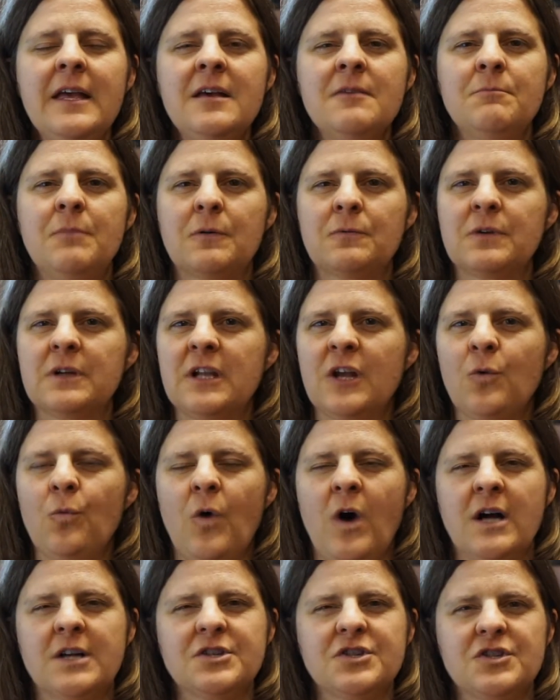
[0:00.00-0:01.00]
but really
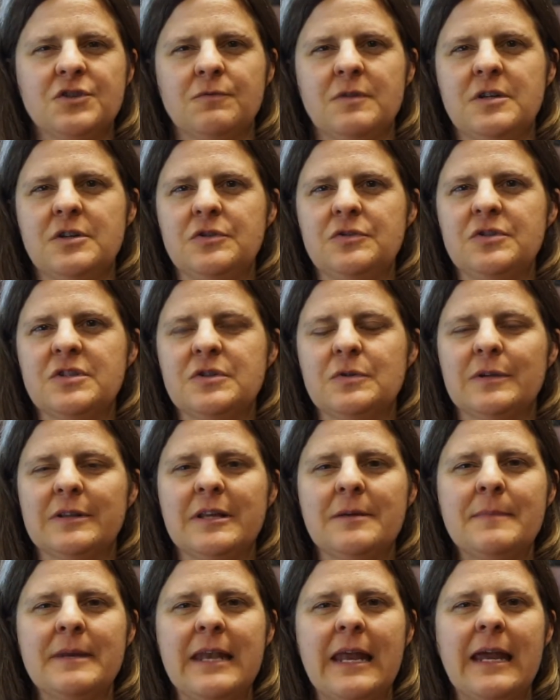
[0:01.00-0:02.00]
watch to reduce to
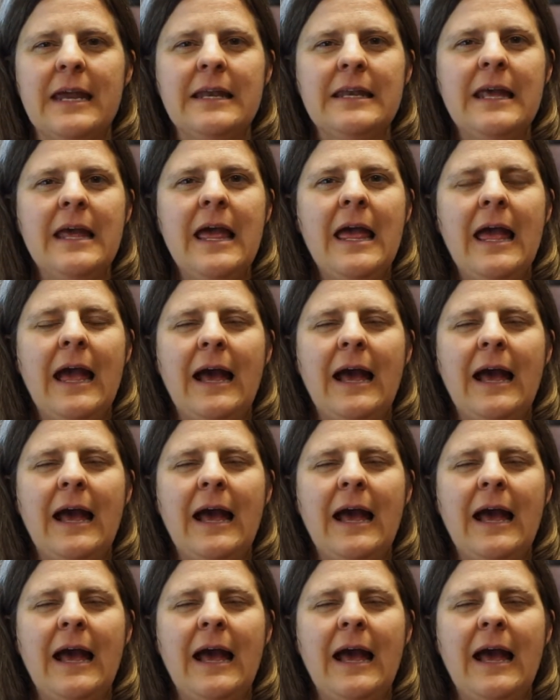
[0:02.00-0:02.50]
eliminate.